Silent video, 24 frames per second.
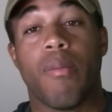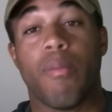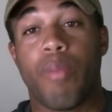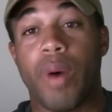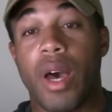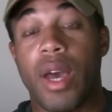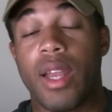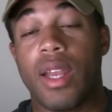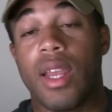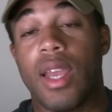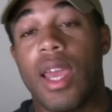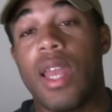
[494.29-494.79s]

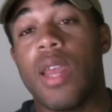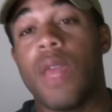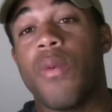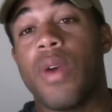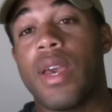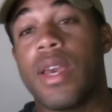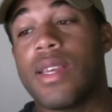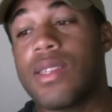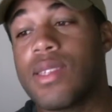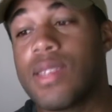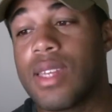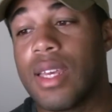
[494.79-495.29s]
But
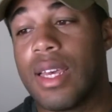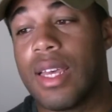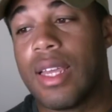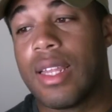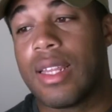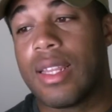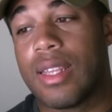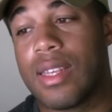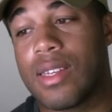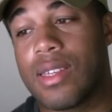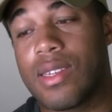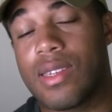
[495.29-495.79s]
anyways,
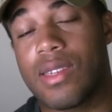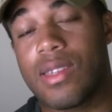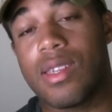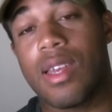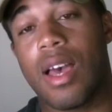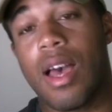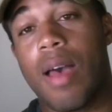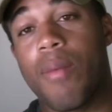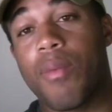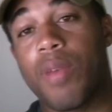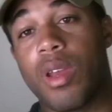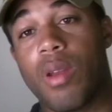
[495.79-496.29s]
this
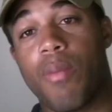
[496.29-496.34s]
I'm